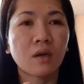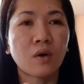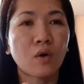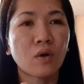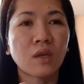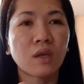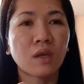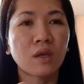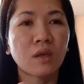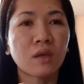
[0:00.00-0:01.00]

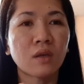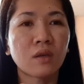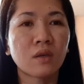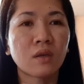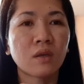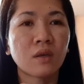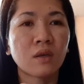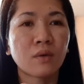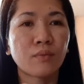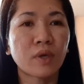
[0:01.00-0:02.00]
calling,
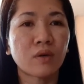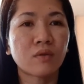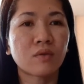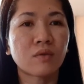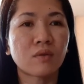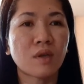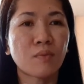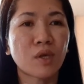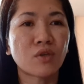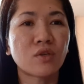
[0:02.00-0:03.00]
because
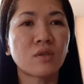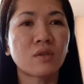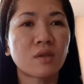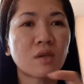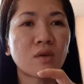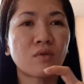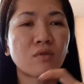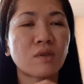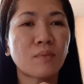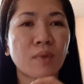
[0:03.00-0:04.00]
some agency or
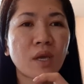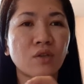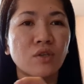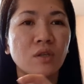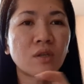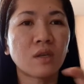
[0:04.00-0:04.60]
some agent,